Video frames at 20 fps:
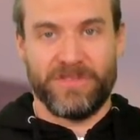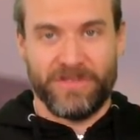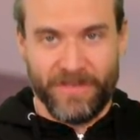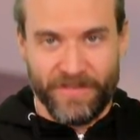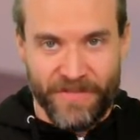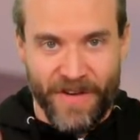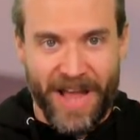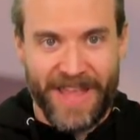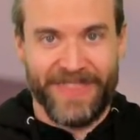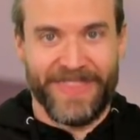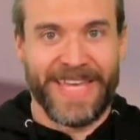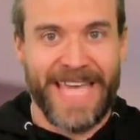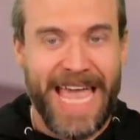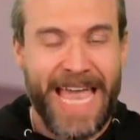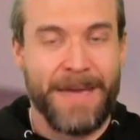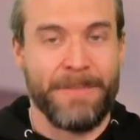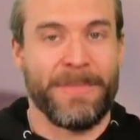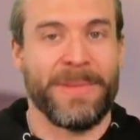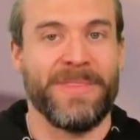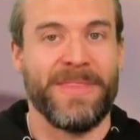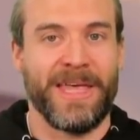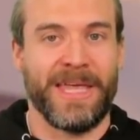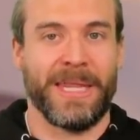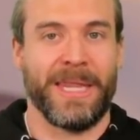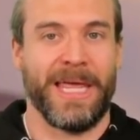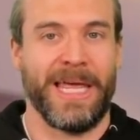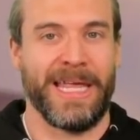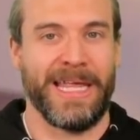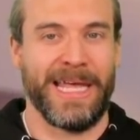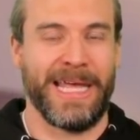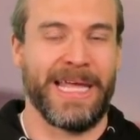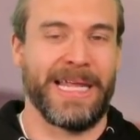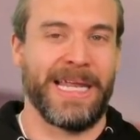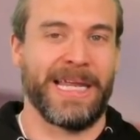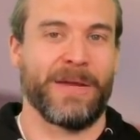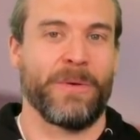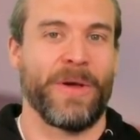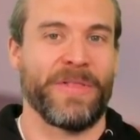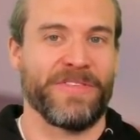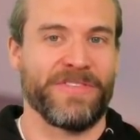define the game
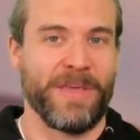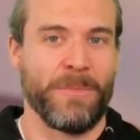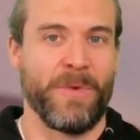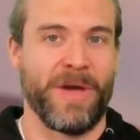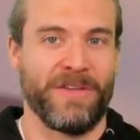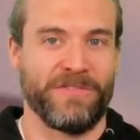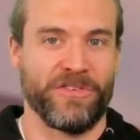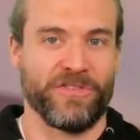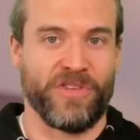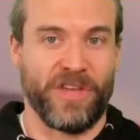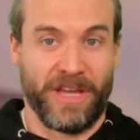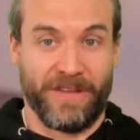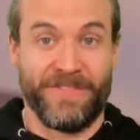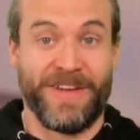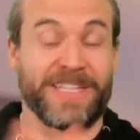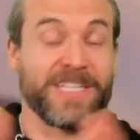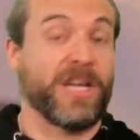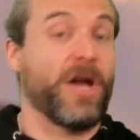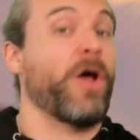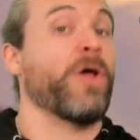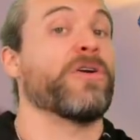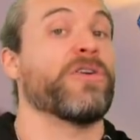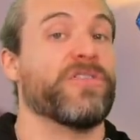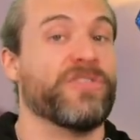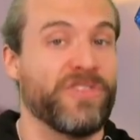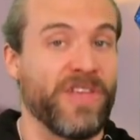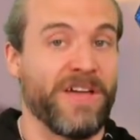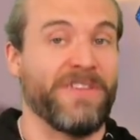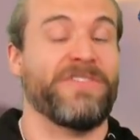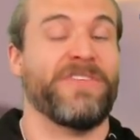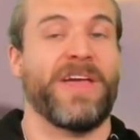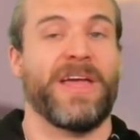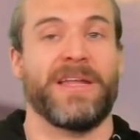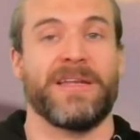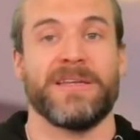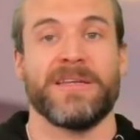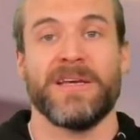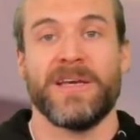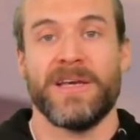in quite the same way of just like affecting all your stuff and,